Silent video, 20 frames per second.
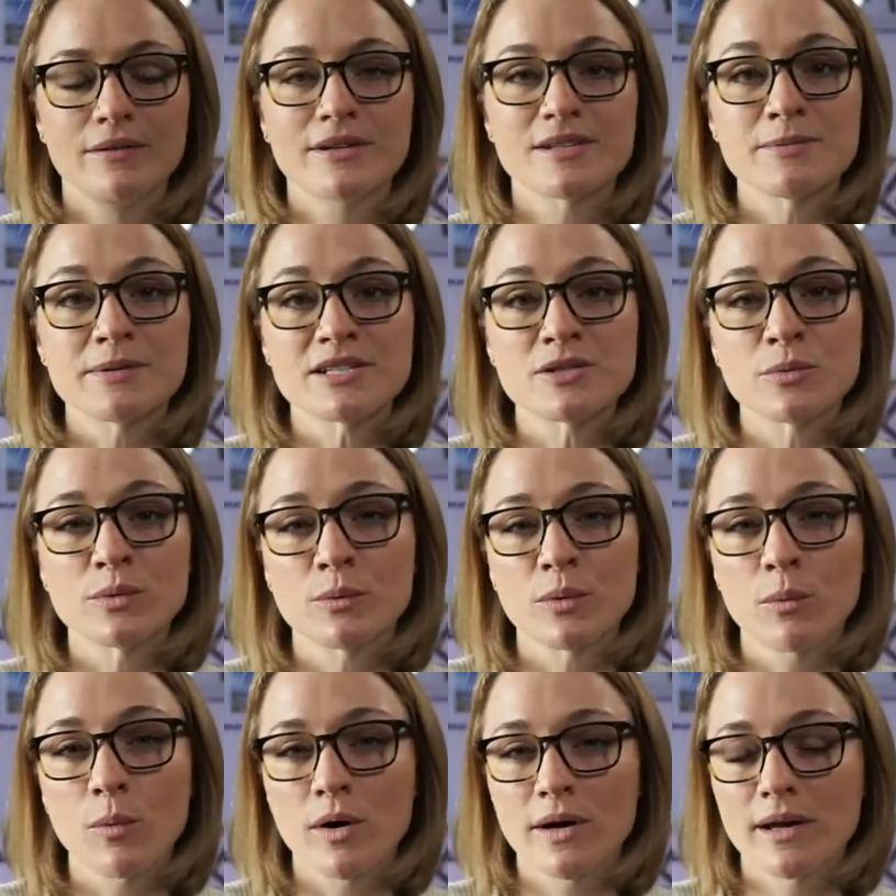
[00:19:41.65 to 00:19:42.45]
especially when
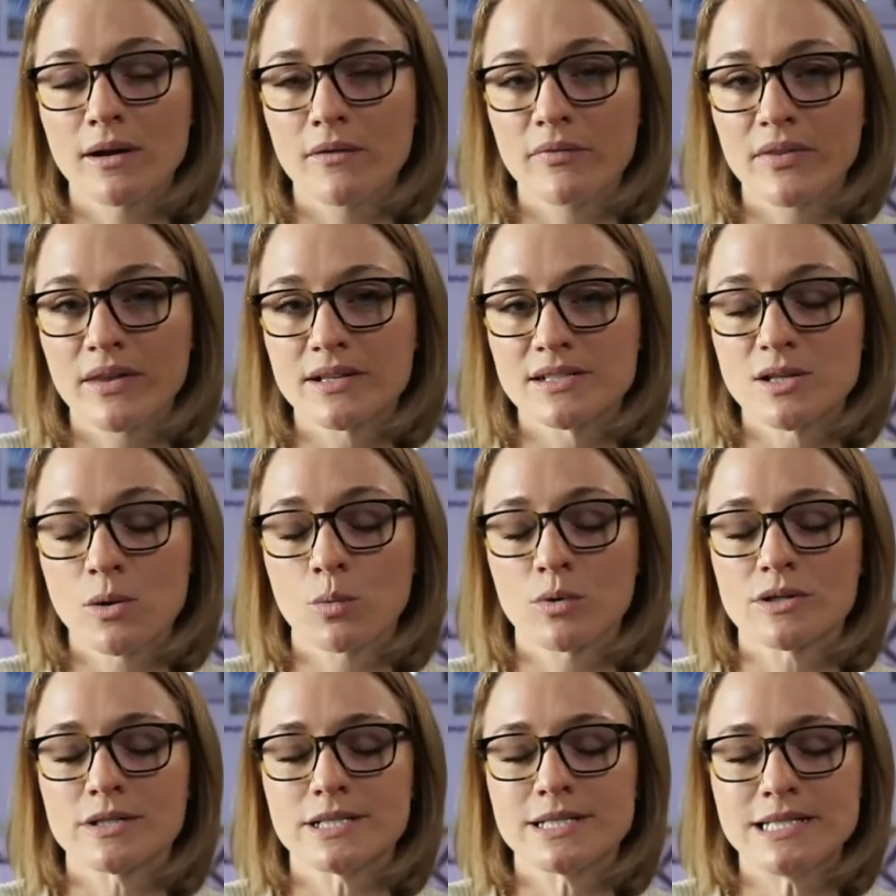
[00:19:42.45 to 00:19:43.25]
we're working on things that
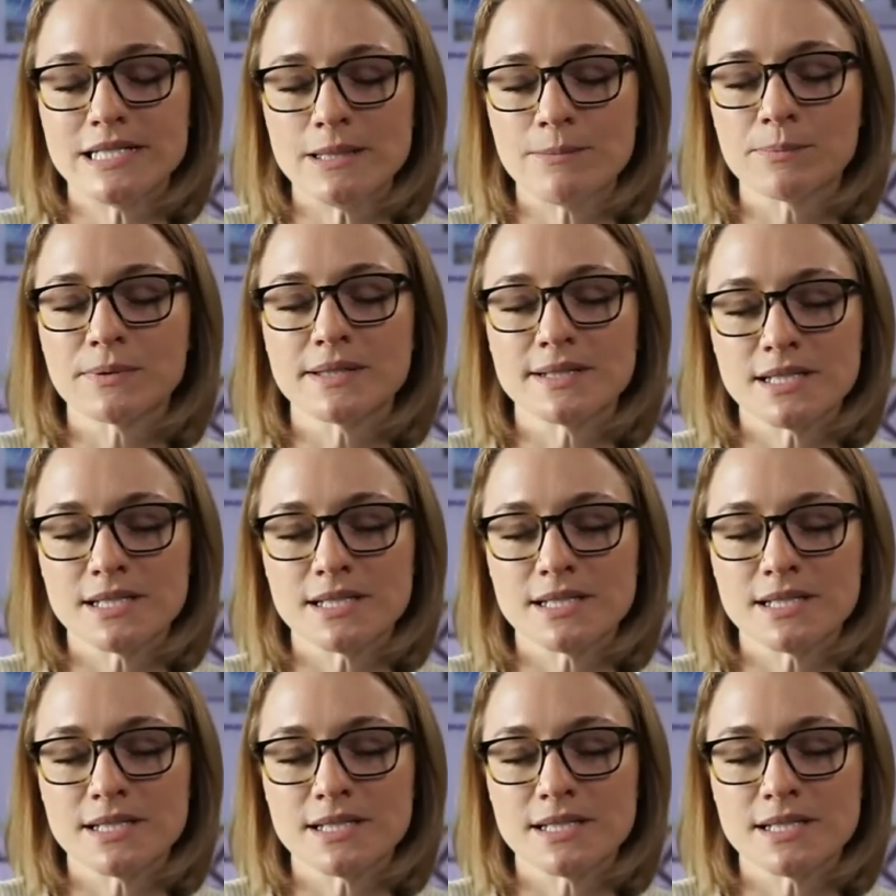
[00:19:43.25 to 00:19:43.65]
we're deeply,